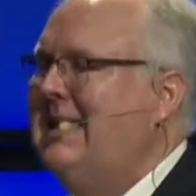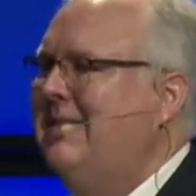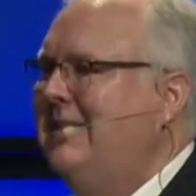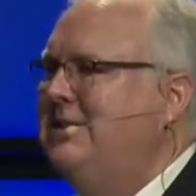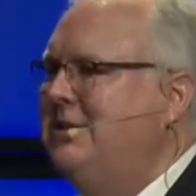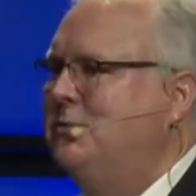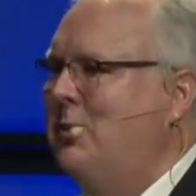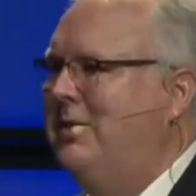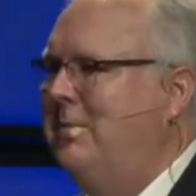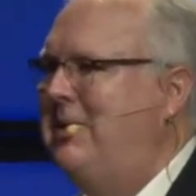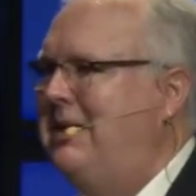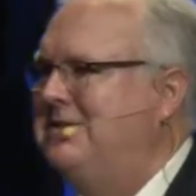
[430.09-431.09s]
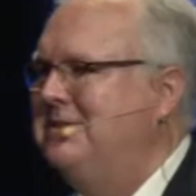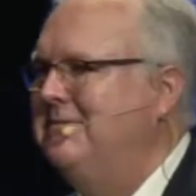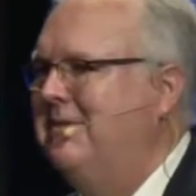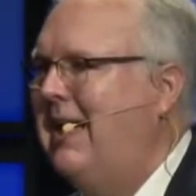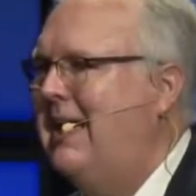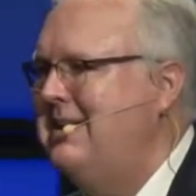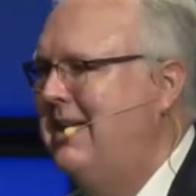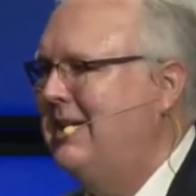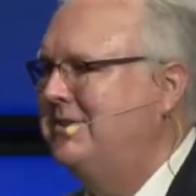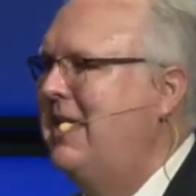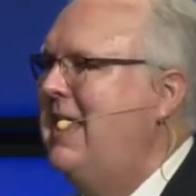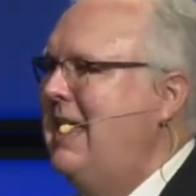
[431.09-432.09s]
This is what the peace of God
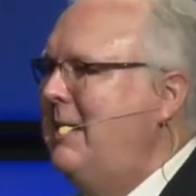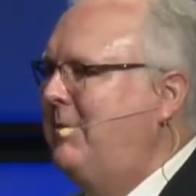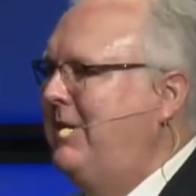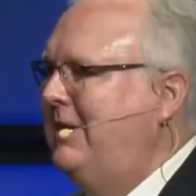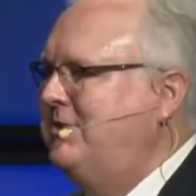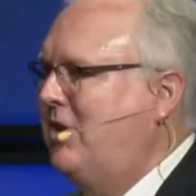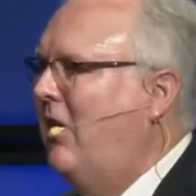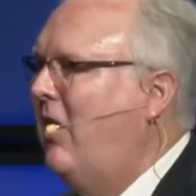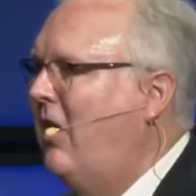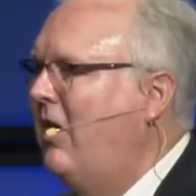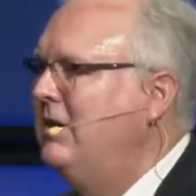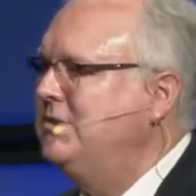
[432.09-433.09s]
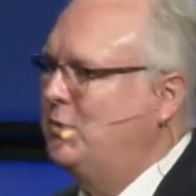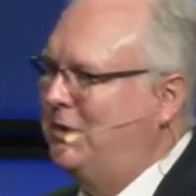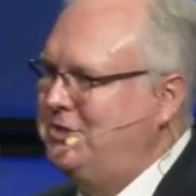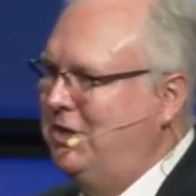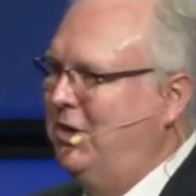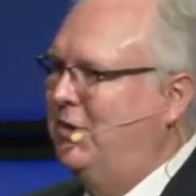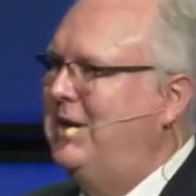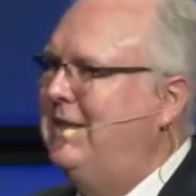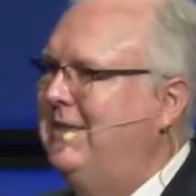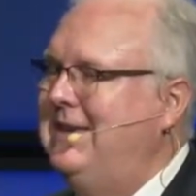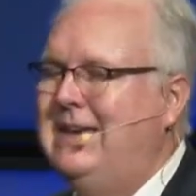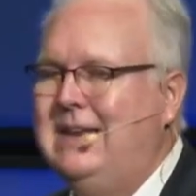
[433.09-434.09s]
does it protects our hearts, which in Greek
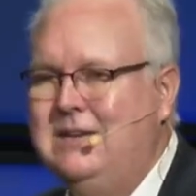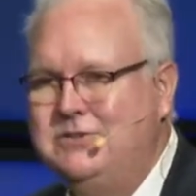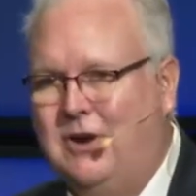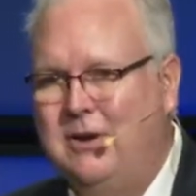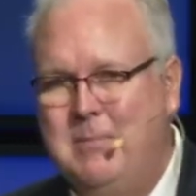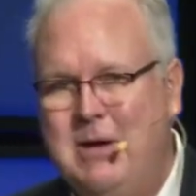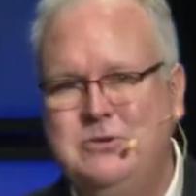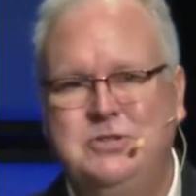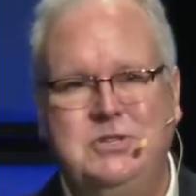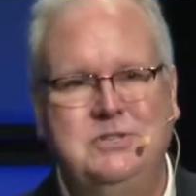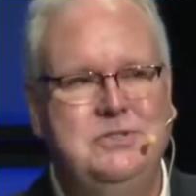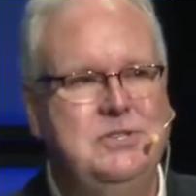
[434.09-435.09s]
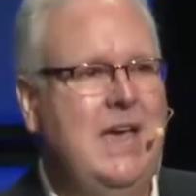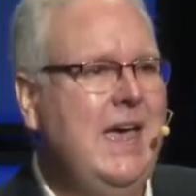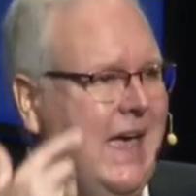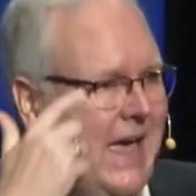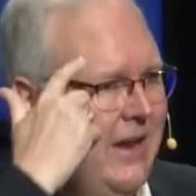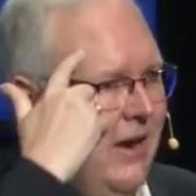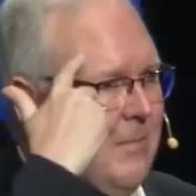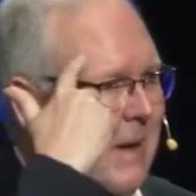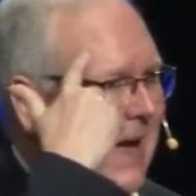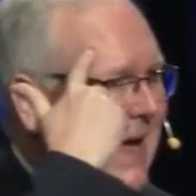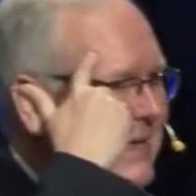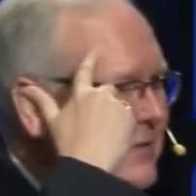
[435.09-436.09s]
thinking is our emotions, and our
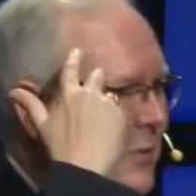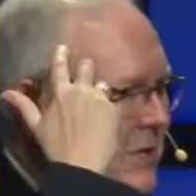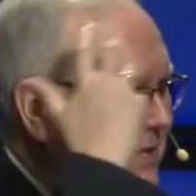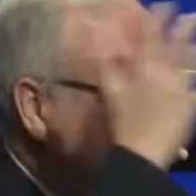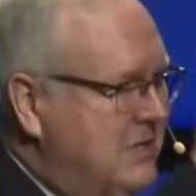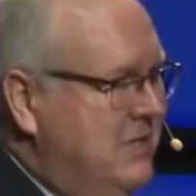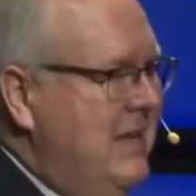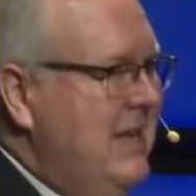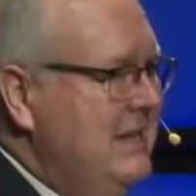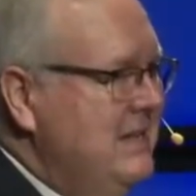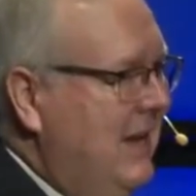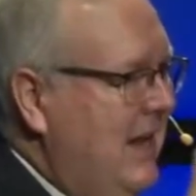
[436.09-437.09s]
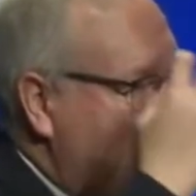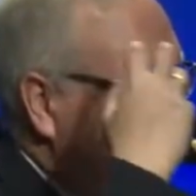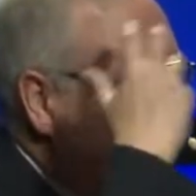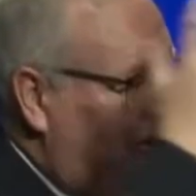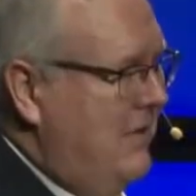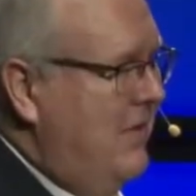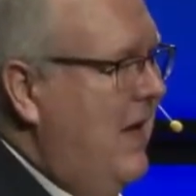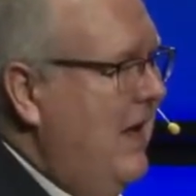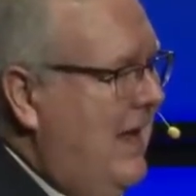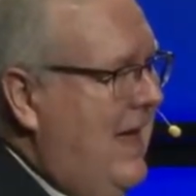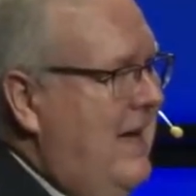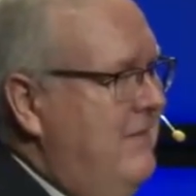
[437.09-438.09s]
minds, which is the intellect, it's our thought
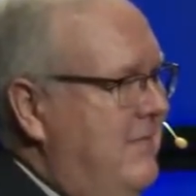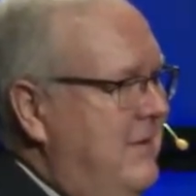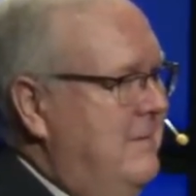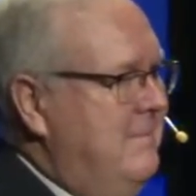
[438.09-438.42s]
life.